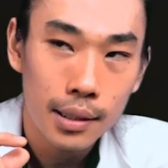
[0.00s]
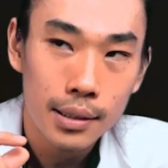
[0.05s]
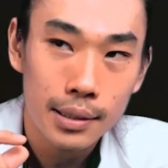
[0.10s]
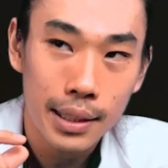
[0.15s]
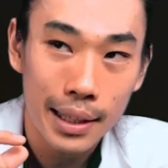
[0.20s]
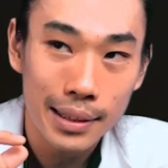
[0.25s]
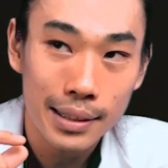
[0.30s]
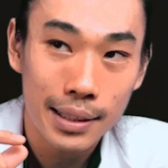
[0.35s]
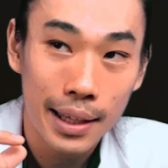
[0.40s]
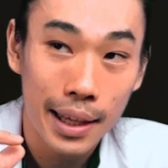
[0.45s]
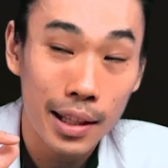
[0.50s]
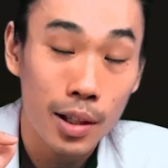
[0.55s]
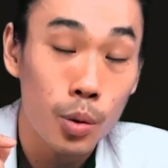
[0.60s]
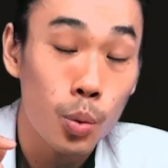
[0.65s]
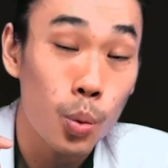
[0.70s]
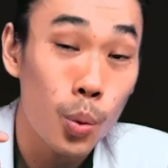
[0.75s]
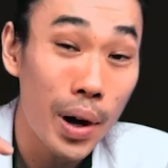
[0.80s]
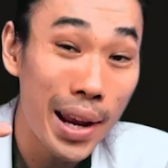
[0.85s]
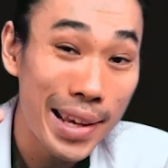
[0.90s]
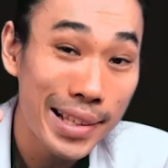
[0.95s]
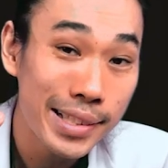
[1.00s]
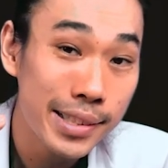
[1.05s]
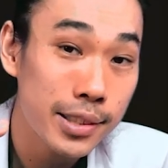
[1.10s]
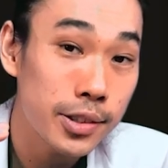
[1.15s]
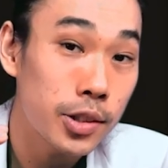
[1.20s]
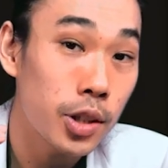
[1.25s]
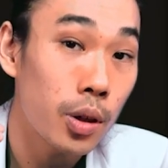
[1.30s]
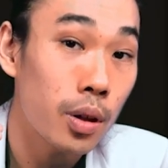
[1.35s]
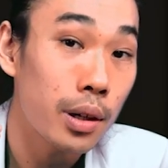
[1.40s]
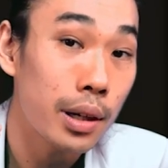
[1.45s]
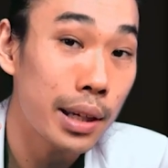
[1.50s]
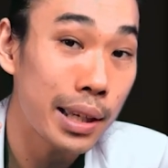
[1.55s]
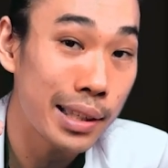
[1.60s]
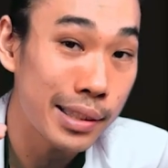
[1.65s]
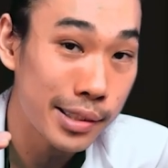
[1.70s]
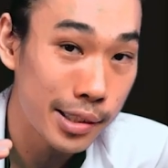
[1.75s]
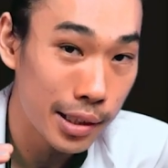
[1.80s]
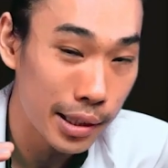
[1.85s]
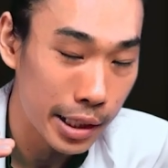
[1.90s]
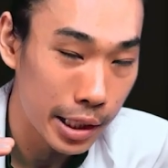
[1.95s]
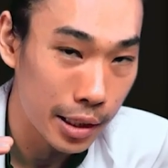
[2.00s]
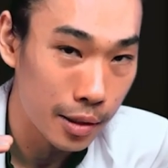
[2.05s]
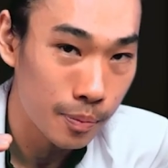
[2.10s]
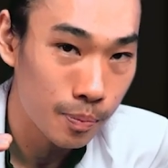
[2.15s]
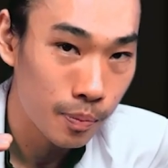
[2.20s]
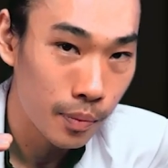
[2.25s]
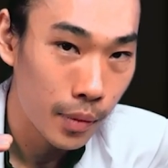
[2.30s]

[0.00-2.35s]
that can raise your insulin.